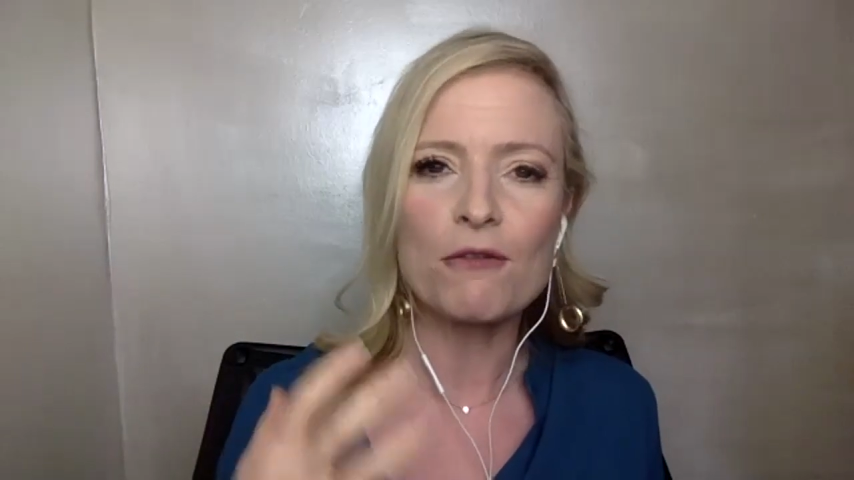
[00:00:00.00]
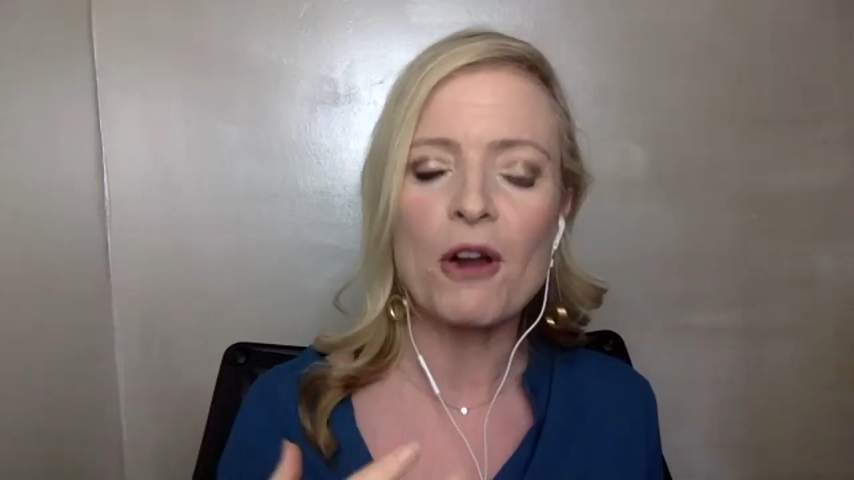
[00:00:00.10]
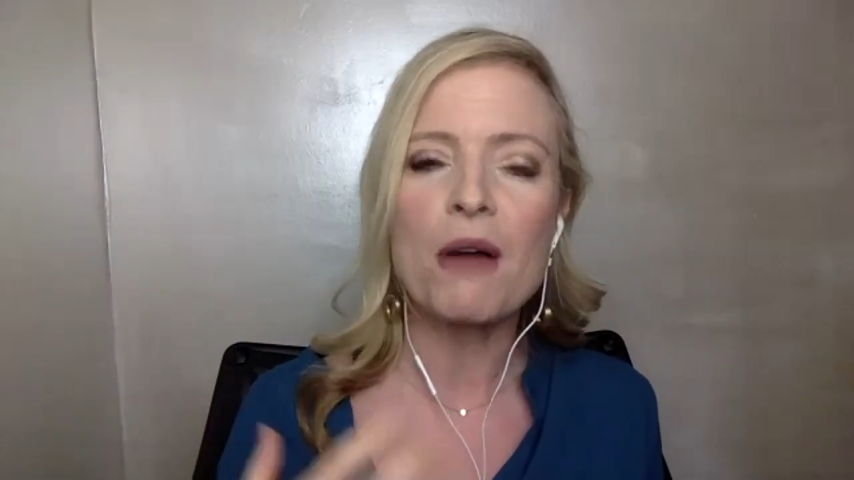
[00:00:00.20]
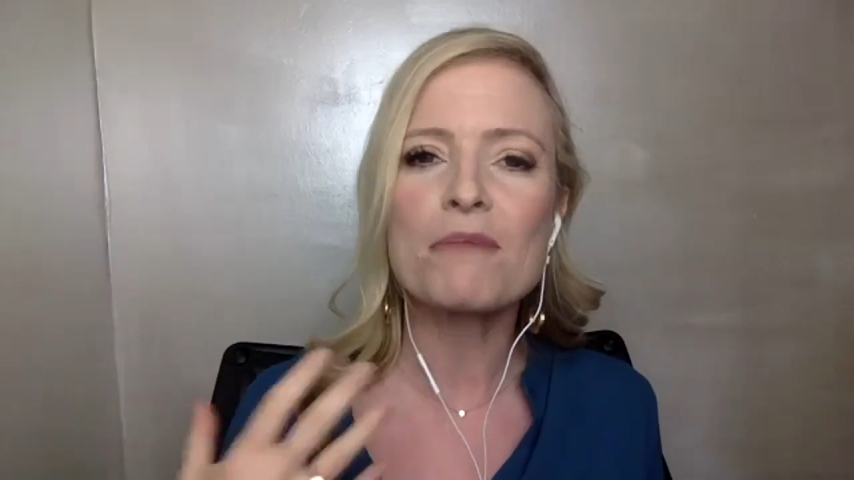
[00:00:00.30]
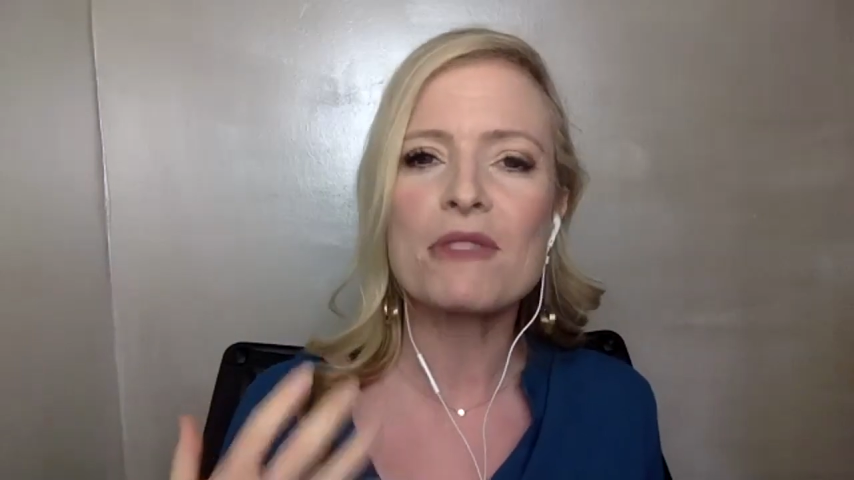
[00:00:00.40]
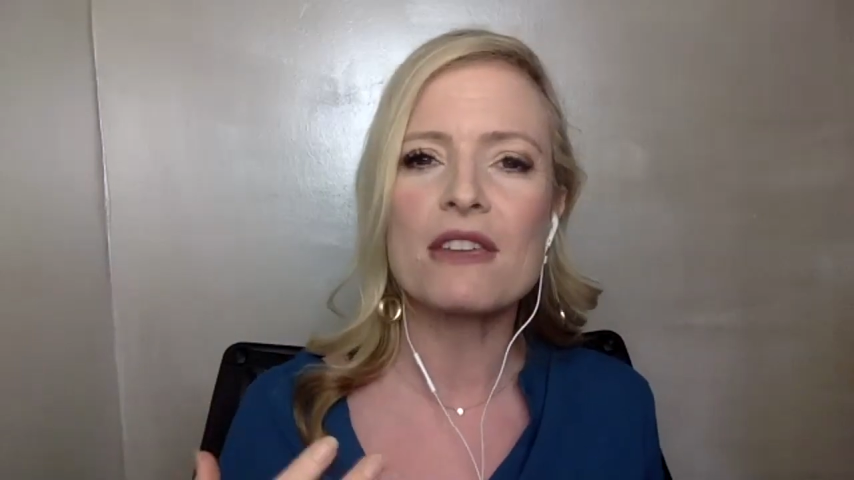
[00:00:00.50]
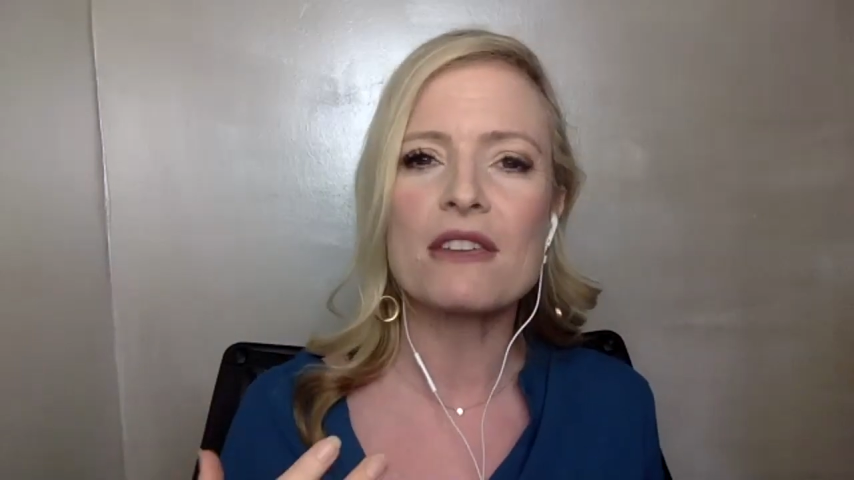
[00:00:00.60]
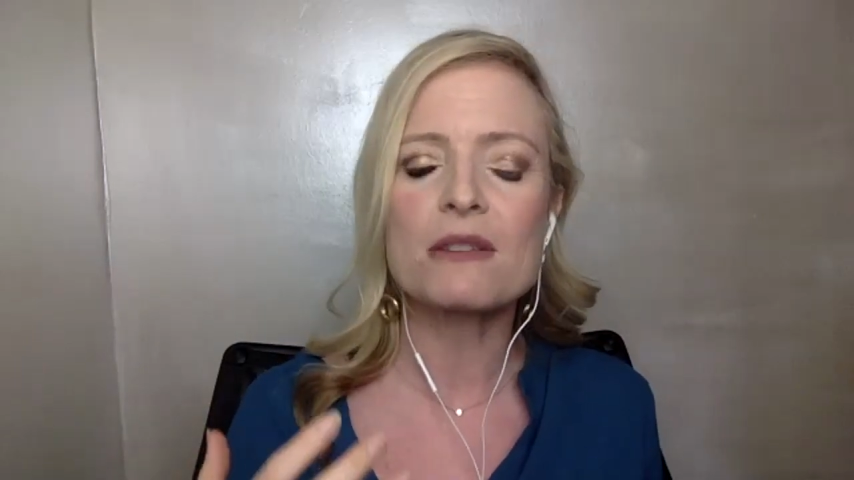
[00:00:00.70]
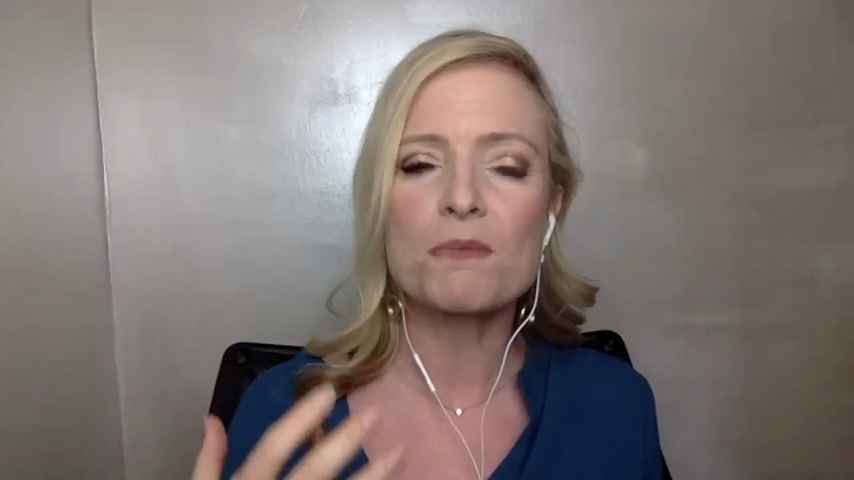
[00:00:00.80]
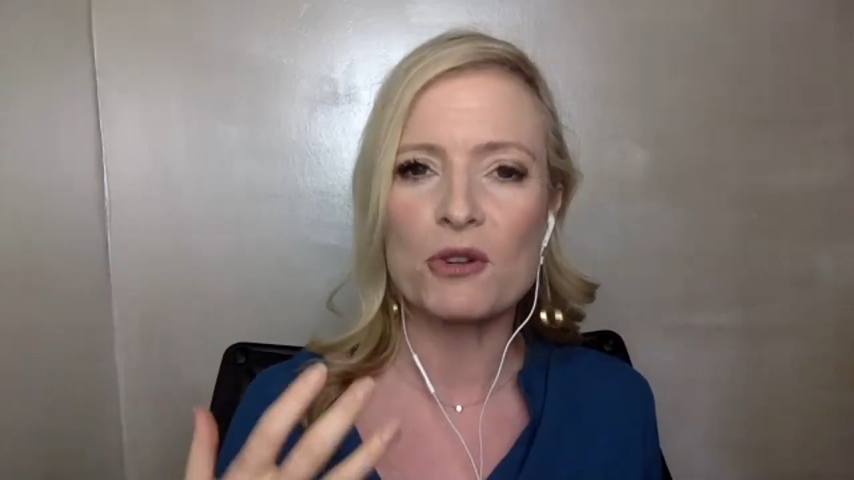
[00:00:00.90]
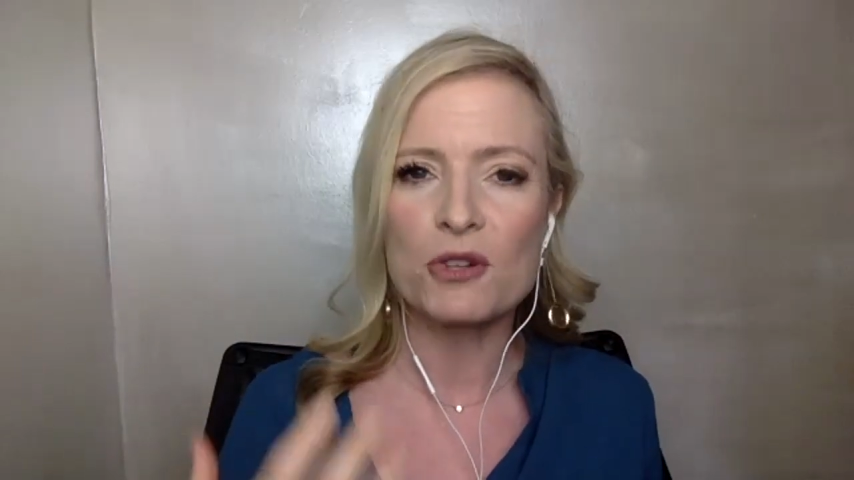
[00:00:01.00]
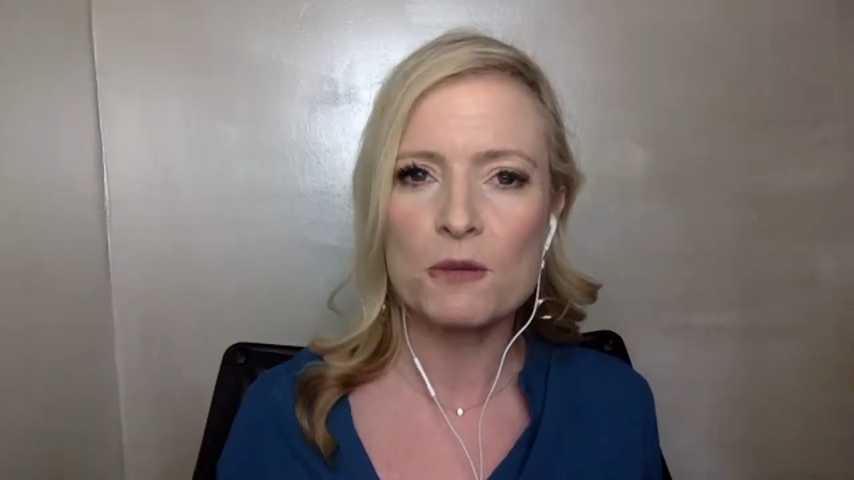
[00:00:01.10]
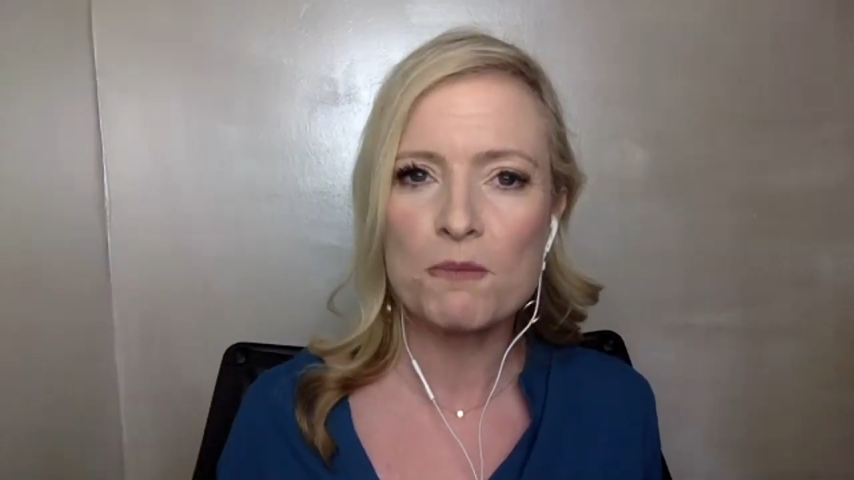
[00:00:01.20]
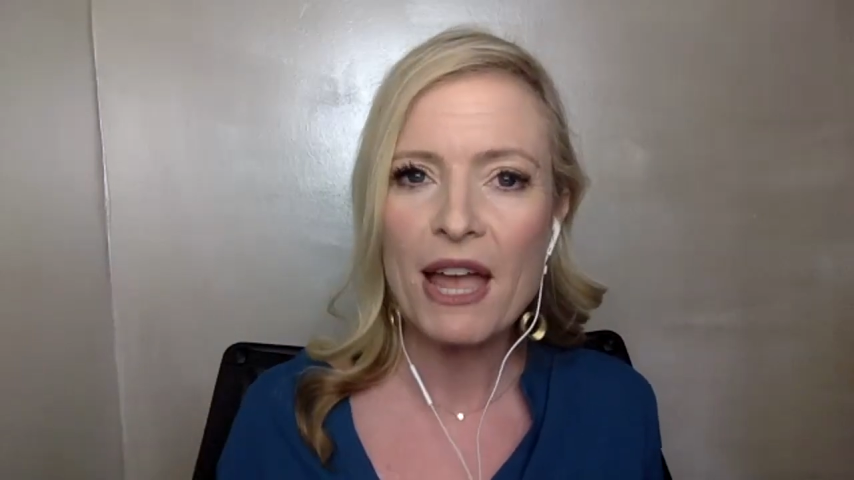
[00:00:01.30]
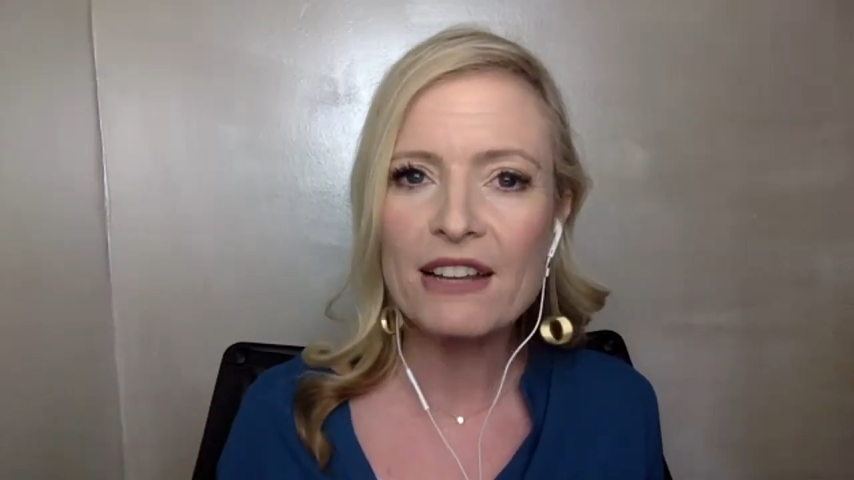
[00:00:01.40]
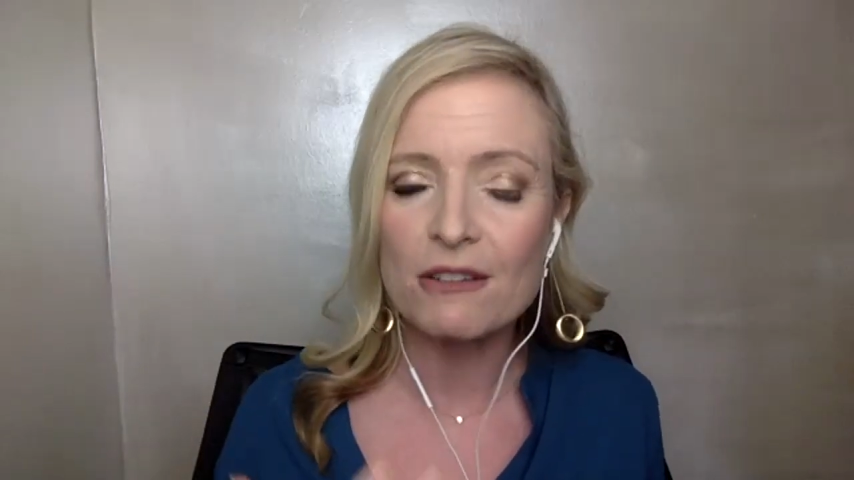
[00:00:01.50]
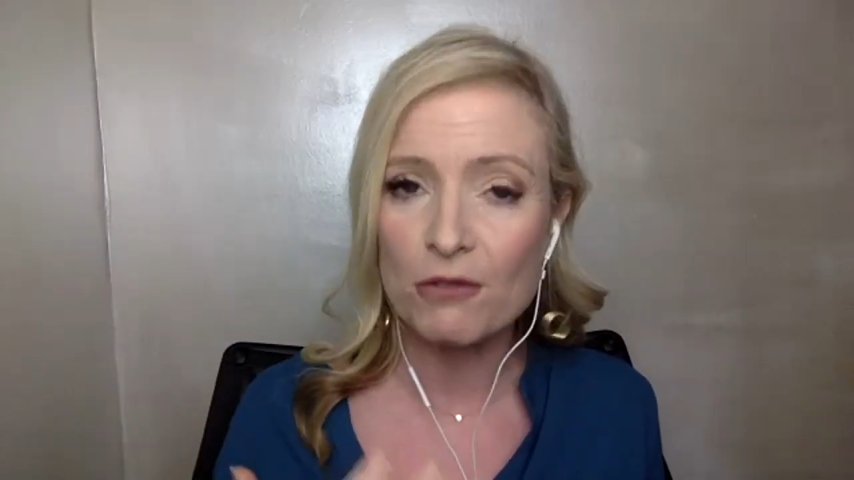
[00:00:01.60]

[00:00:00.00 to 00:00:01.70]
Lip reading: from this perspective,